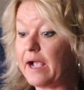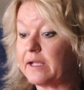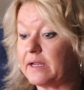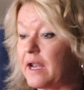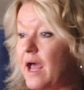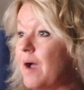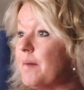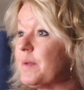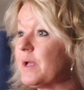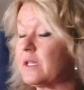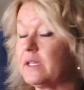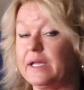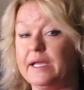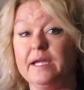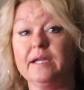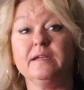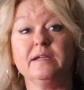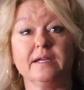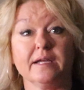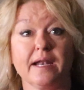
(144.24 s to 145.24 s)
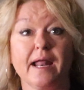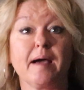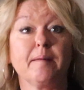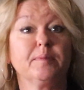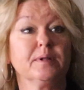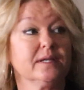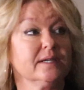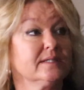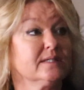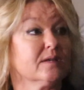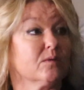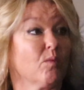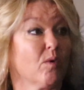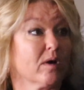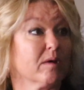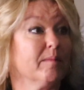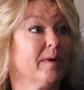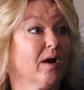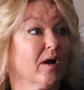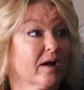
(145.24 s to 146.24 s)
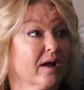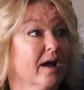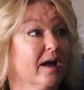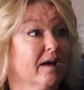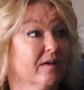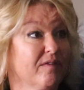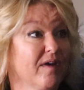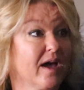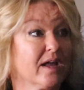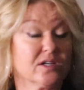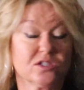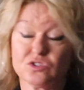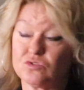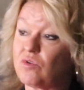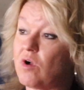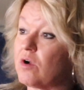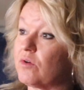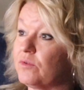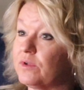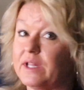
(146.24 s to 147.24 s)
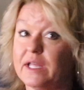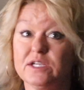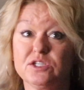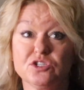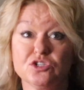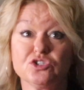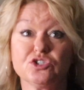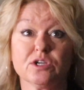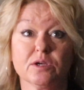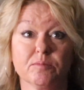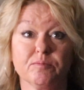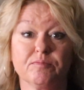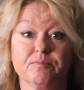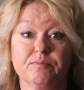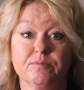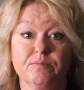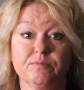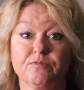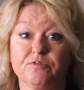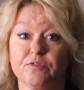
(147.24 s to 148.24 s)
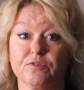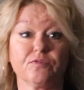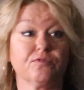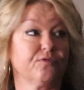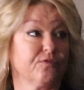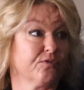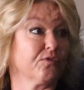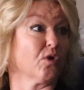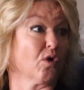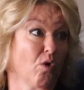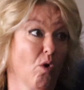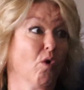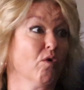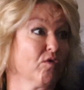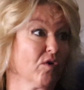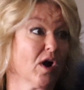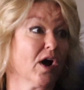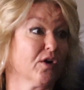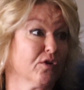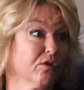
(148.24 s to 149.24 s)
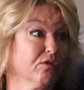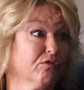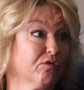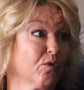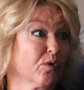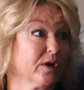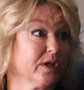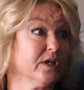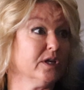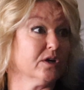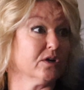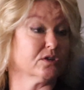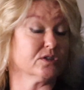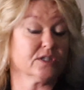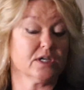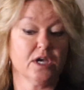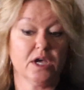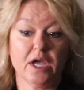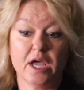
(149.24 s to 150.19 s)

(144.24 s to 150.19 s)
economically, Indianapolis and OneAmerica have had a strong relationship for over 140 years.